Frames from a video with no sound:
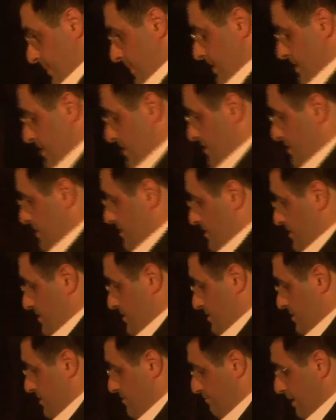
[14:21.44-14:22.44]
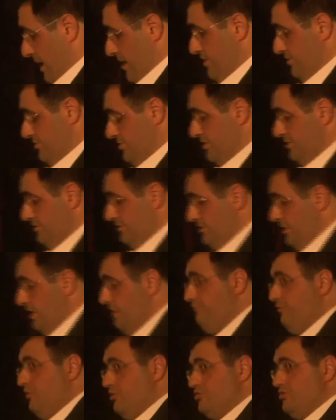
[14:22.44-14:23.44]
pirated,
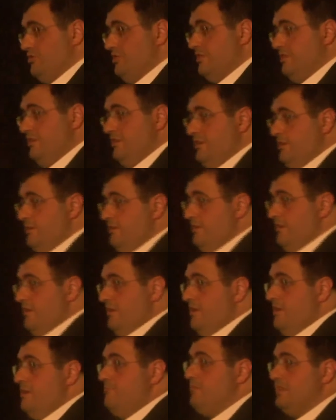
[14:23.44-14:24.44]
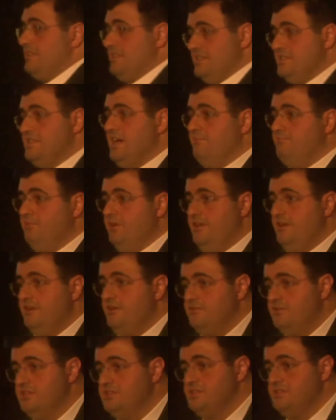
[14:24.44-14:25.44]
unfortunately, but it's happening.
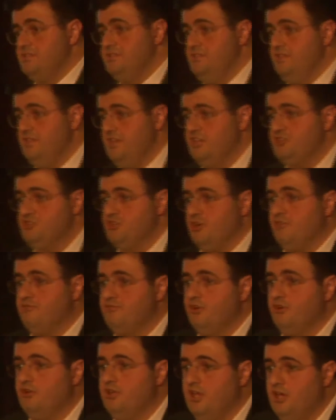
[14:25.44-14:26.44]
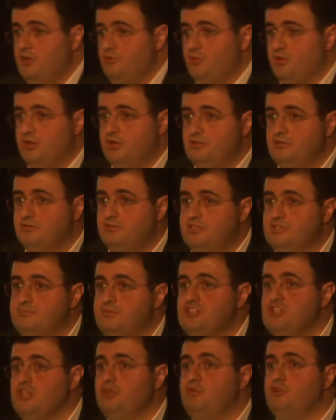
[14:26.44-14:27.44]
This is the nature of the online world,
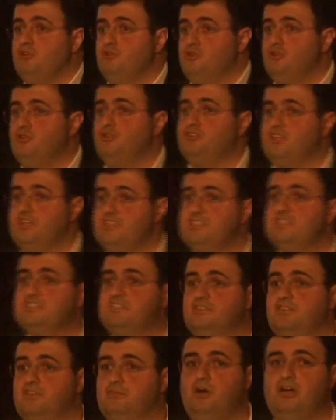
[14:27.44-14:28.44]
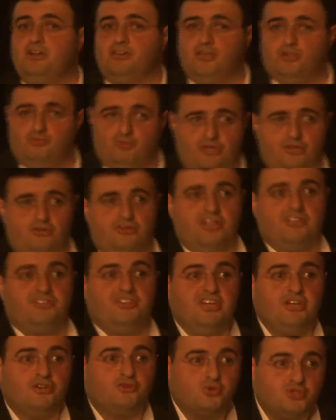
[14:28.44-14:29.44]
especially when you don't exist in the market, when you're not
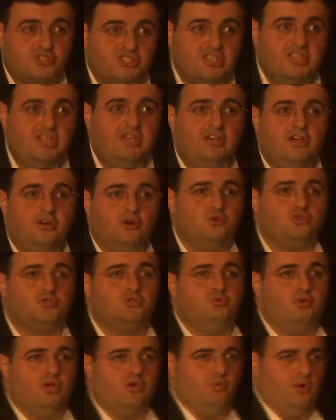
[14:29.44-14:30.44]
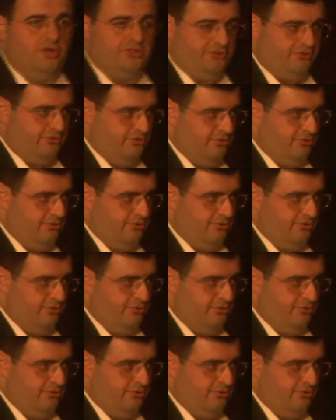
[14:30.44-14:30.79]
here to see who's doing what.